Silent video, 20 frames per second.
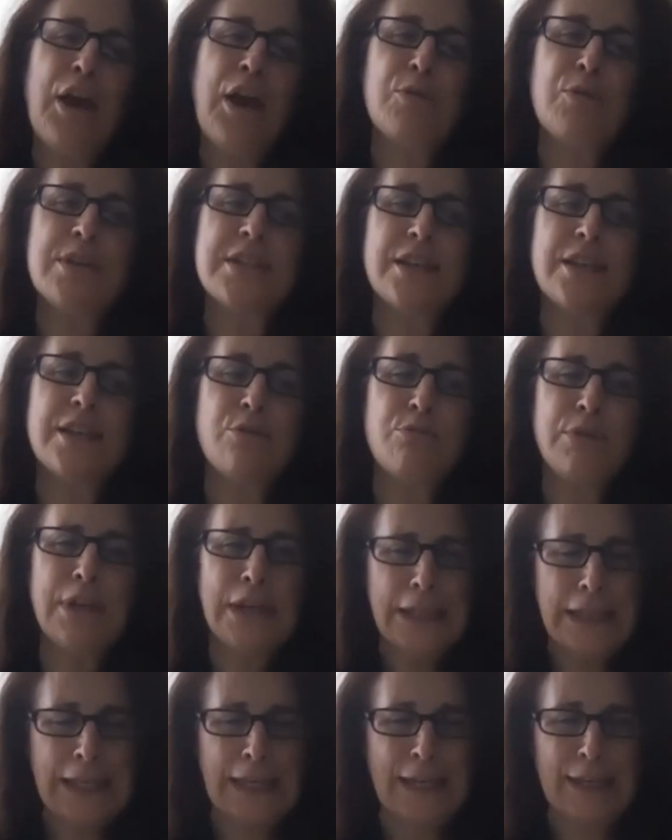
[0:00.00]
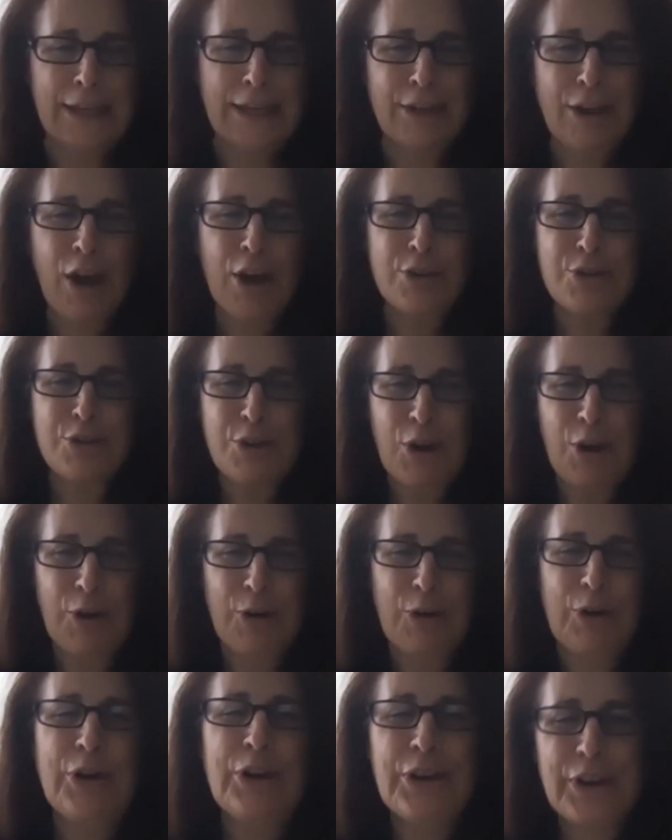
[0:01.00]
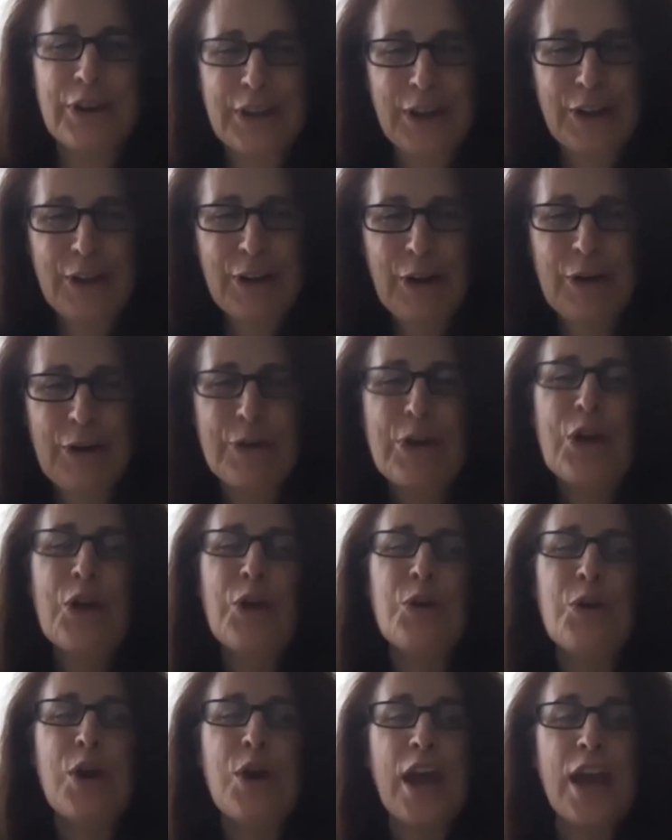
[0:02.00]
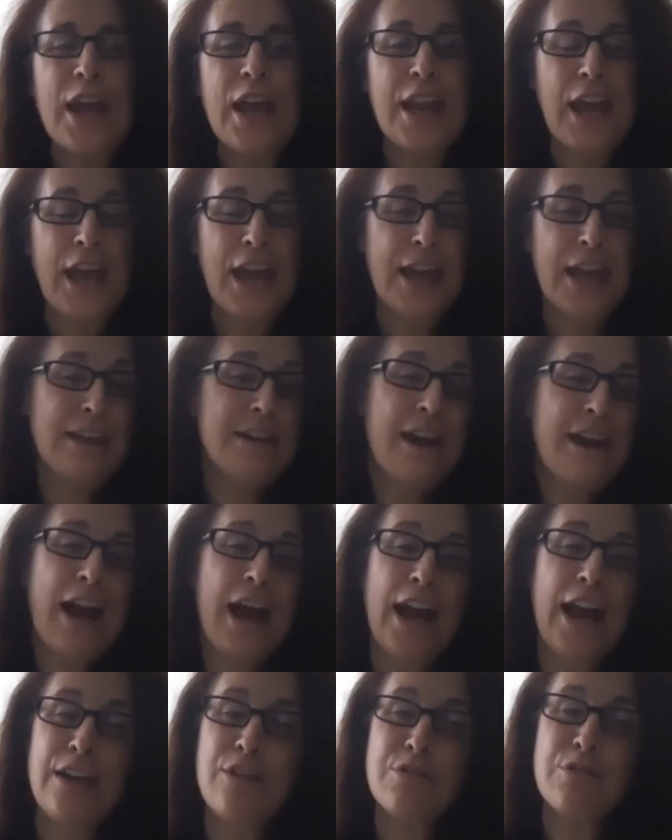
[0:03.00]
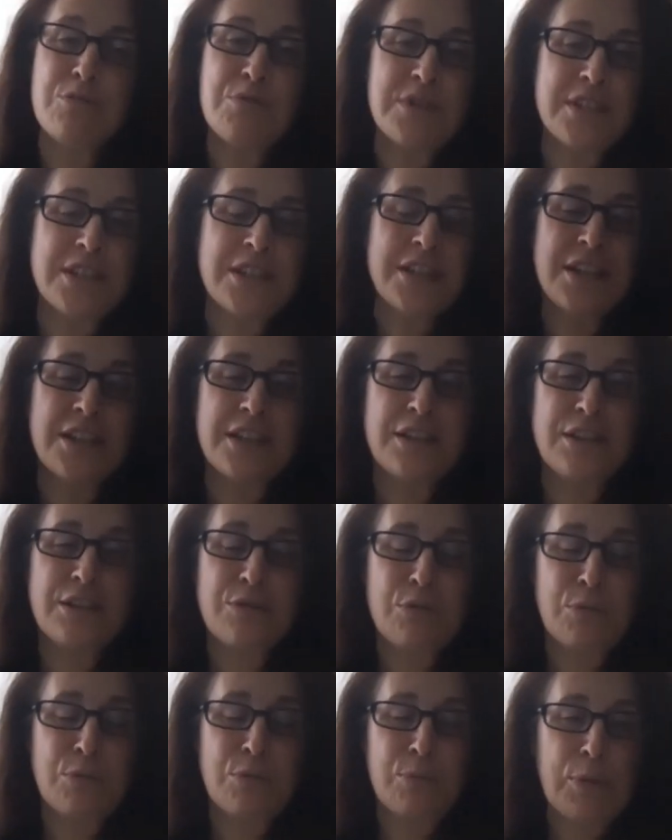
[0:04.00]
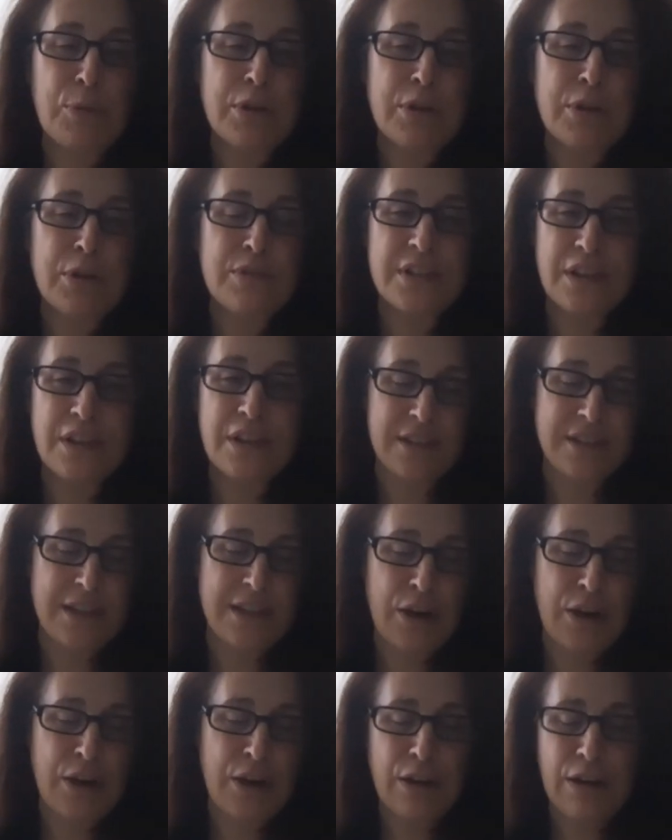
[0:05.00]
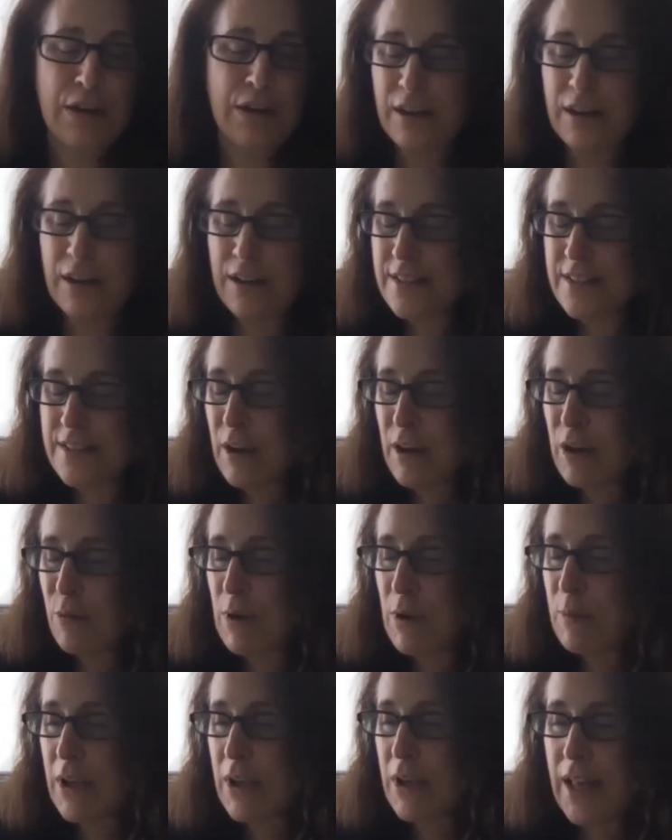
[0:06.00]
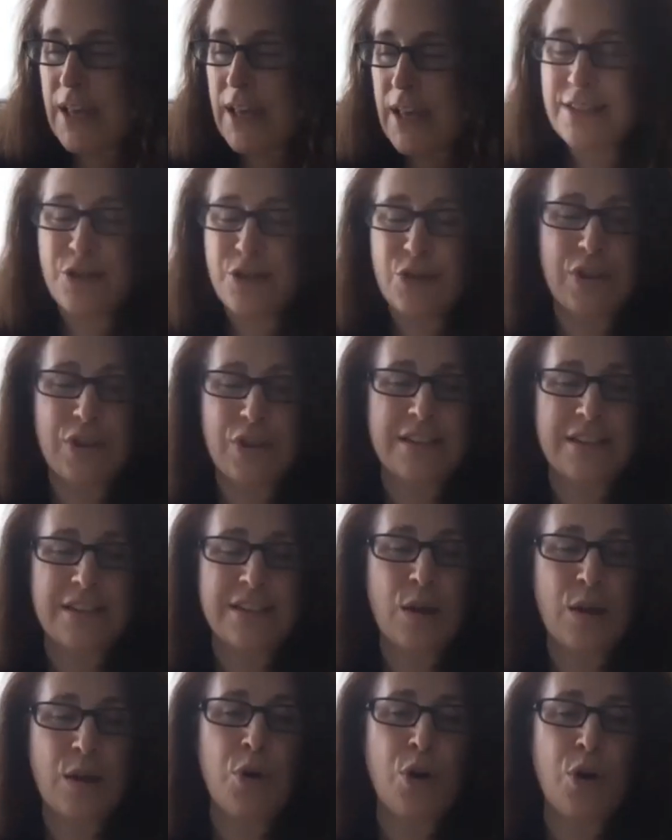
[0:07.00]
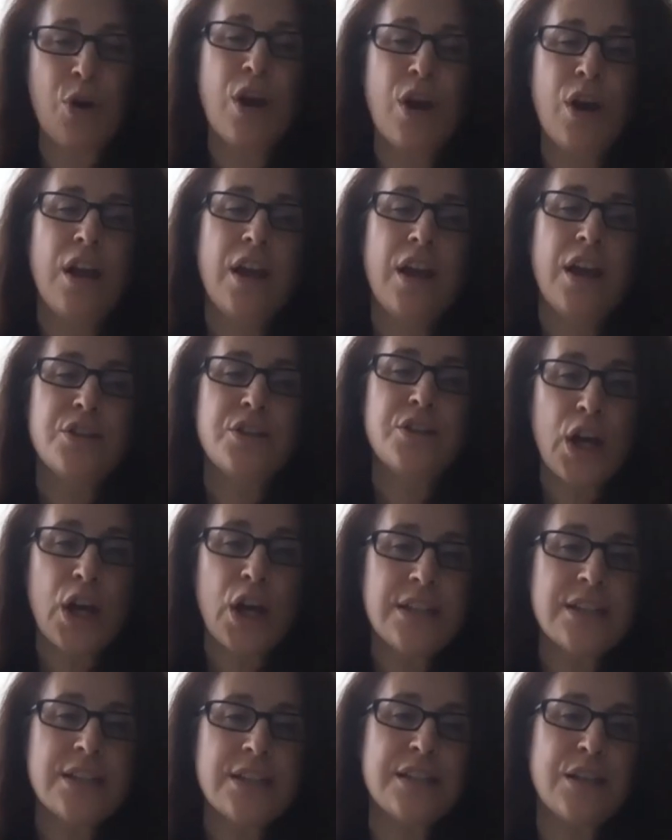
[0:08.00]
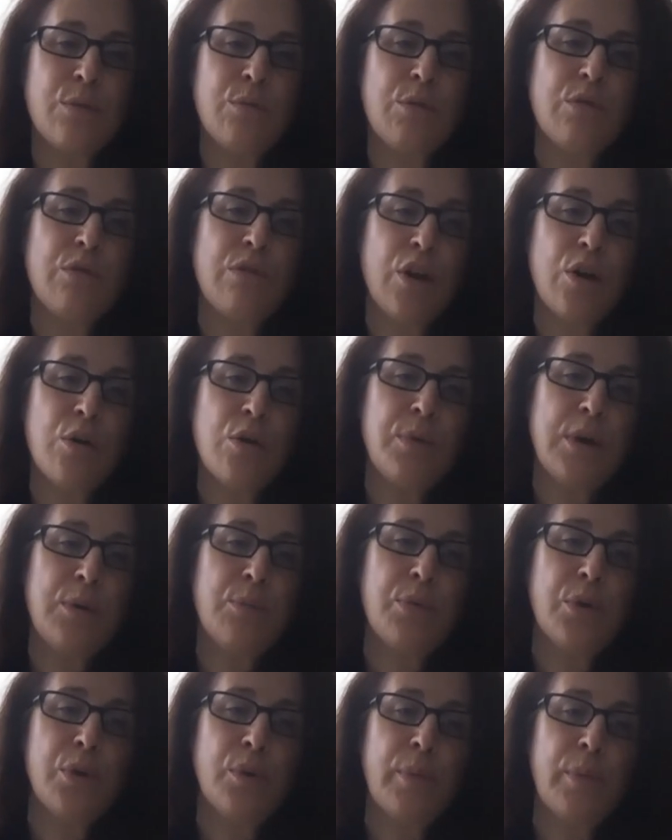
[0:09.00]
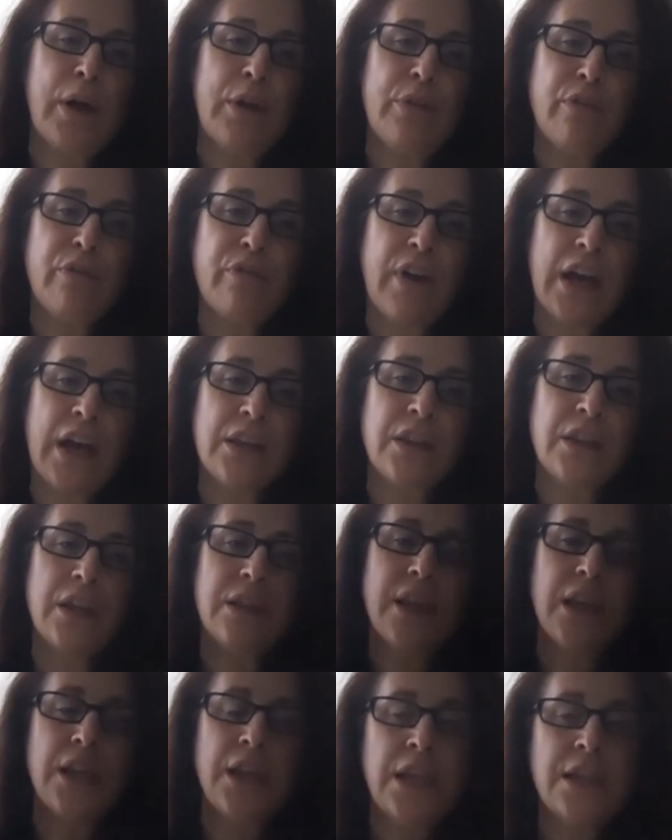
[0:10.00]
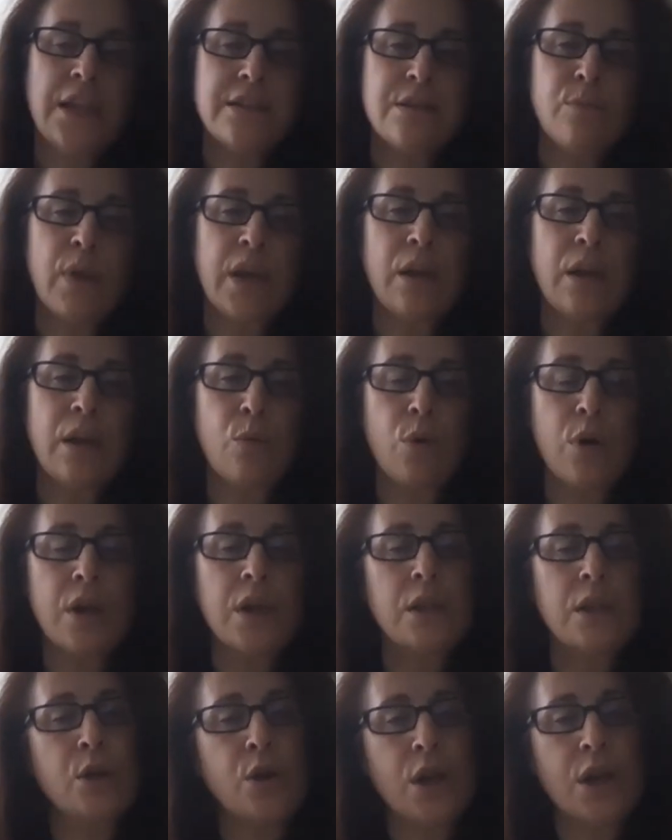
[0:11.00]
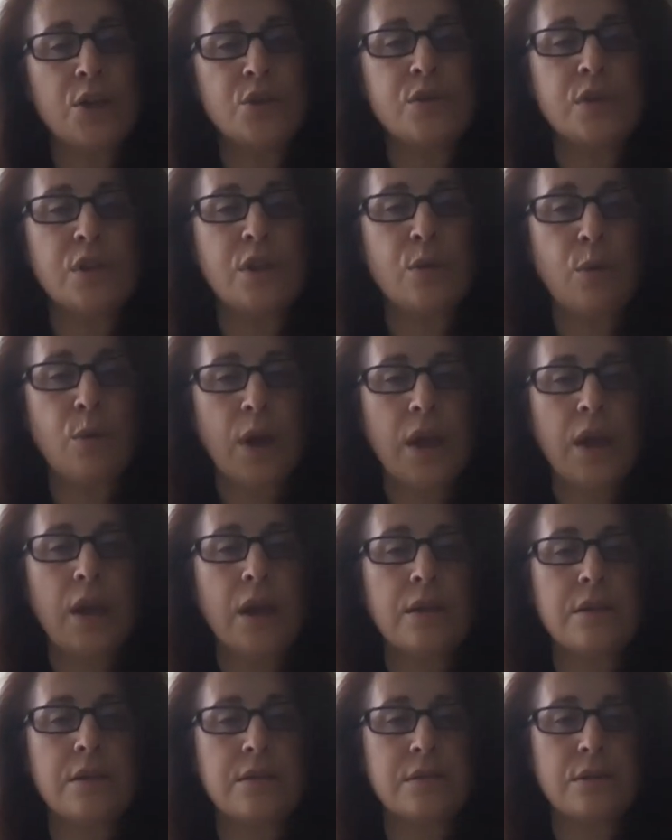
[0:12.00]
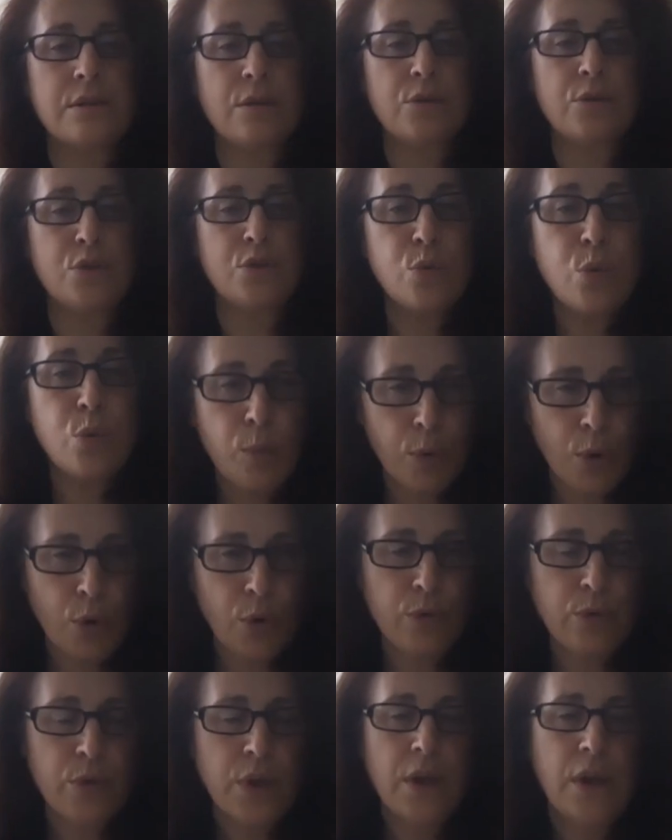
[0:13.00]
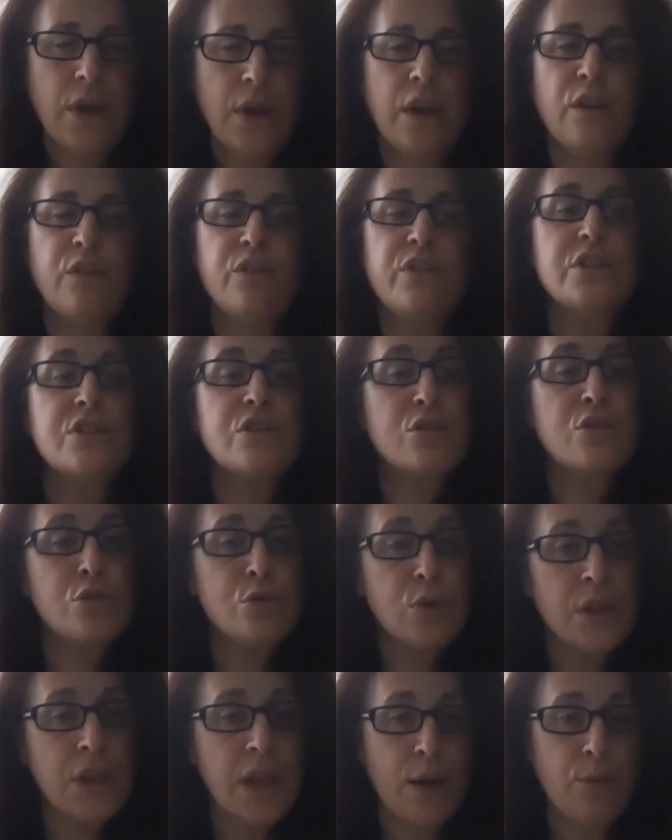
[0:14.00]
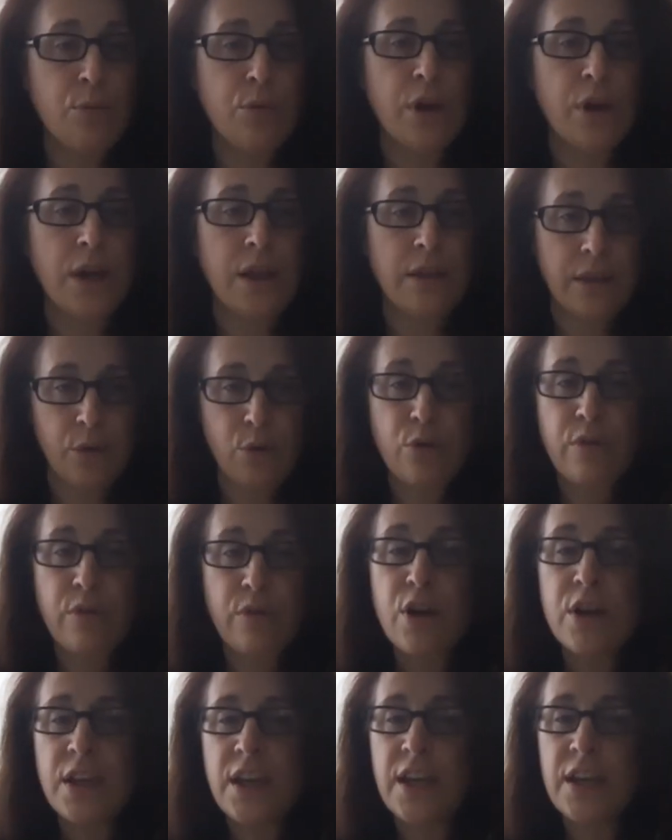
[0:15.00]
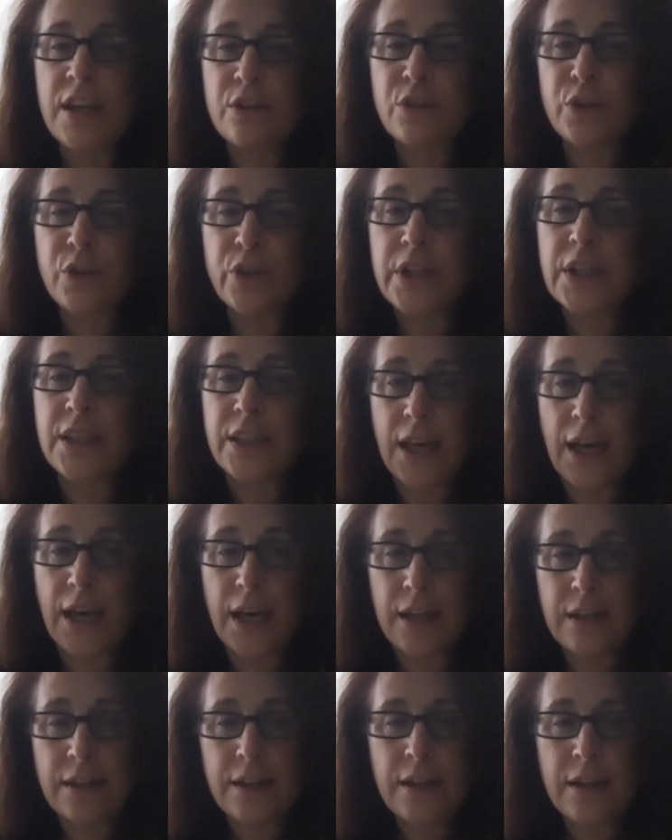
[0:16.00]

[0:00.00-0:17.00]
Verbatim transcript: We said, really? Gosh, no. You know, and I even was in the Republic of the Saudi Arabia last summer, talking to some of their people about the fact that they need to make it work in their country the way it is doable, if it's through a library. And they were very keen to look at that.